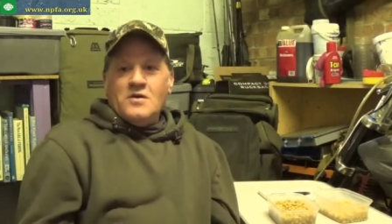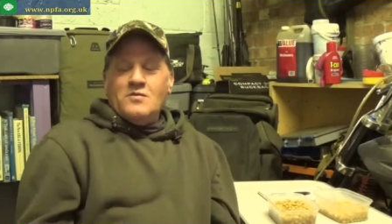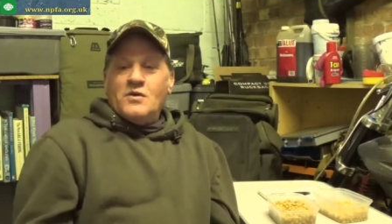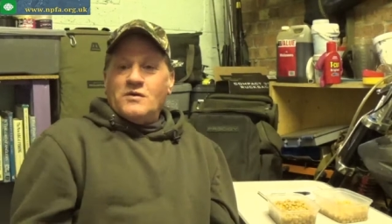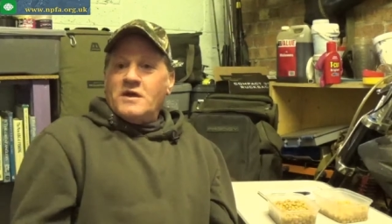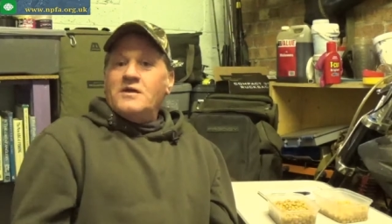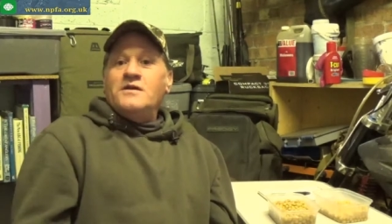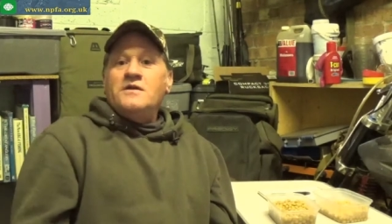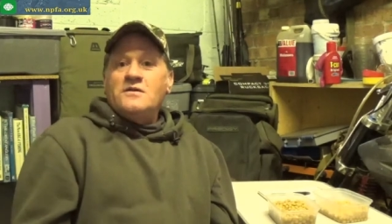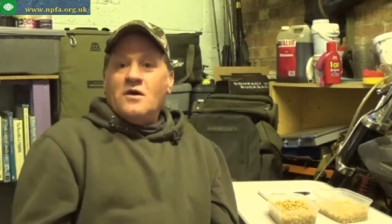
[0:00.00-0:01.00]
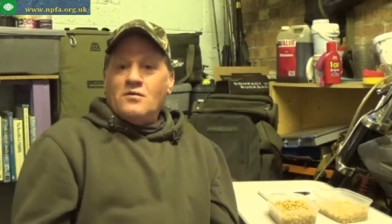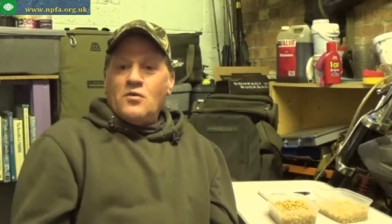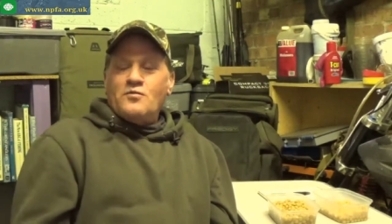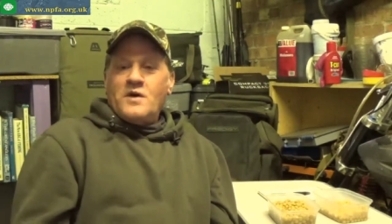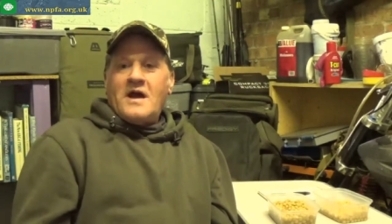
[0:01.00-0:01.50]
but then I
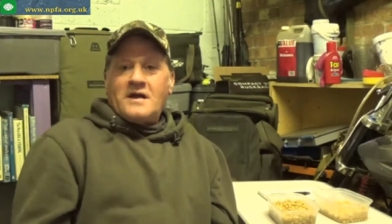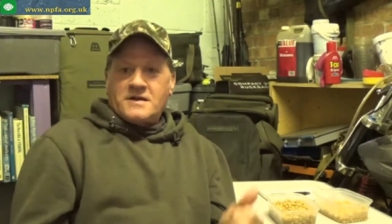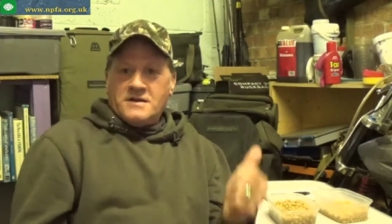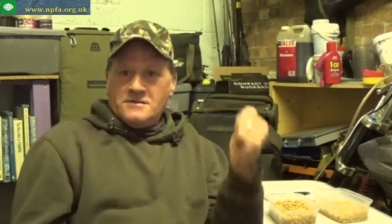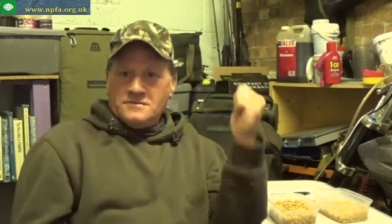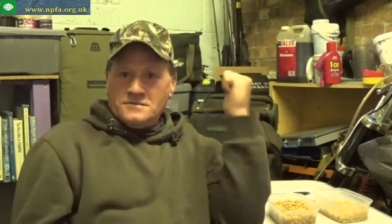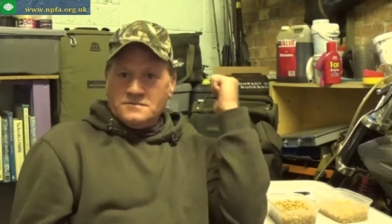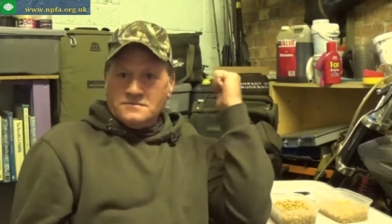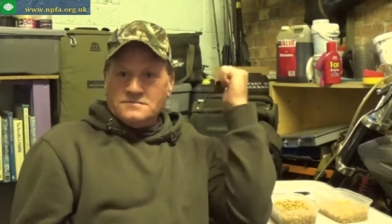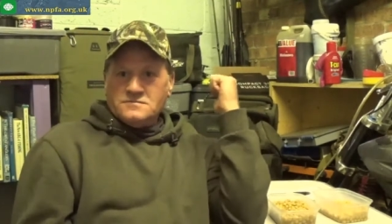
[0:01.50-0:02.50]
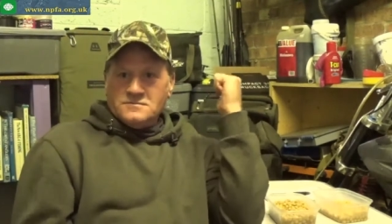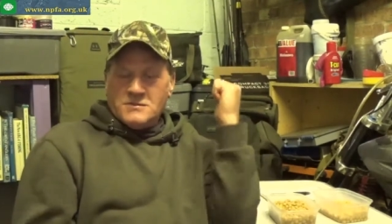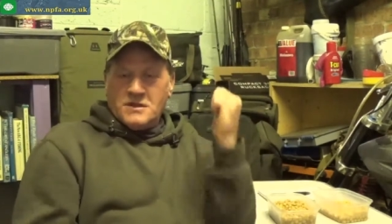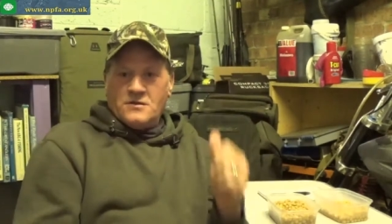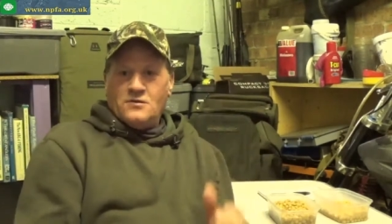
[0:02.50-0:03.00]
walk back
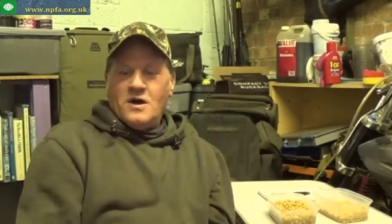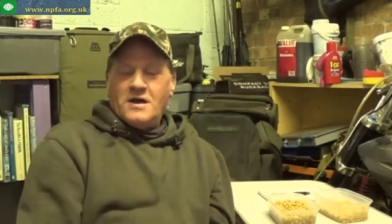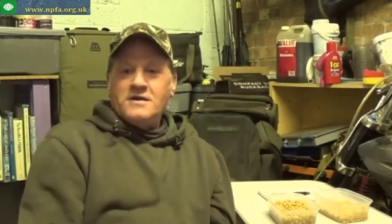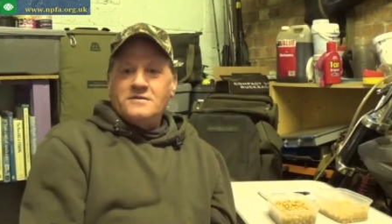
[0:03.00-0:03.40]
the other way